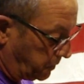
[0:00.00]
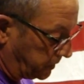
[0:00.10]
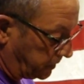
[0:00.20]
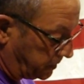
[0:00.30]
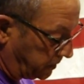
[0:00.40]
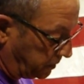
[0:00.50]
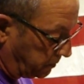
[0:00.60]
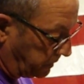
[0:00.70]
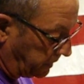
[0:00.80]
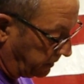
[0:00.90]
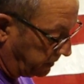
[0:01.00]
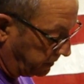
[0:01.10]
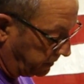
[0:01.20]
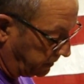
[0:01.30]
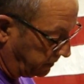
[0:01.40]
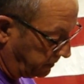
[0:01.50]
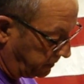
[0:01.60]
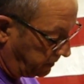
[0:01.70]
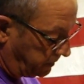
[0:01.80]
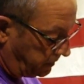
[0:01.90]
put the tube
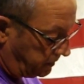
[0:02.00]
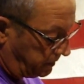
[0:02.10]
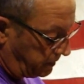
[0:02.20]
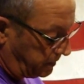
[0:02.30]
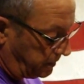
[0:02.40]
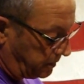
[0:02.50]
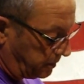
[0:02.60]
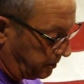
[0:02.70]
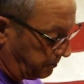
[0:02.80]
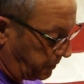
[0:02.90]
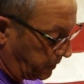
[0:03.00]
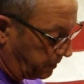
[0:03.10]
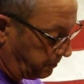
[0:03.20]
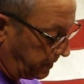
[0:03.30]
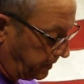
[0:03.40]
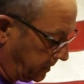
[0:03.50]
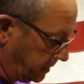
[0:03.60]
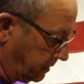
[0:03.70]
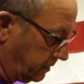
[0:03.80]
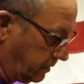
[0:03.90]
in here, pull the
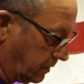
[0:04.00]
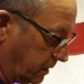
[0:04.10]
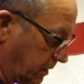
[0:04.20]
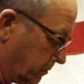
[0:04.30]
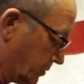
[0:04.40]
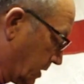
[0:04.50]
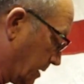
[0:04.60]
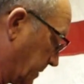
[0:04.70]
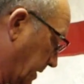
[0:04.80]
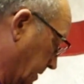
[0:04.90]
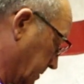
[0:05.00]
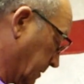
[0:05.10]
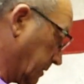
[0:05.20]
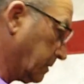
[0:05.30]
pin, you can hear them drop down.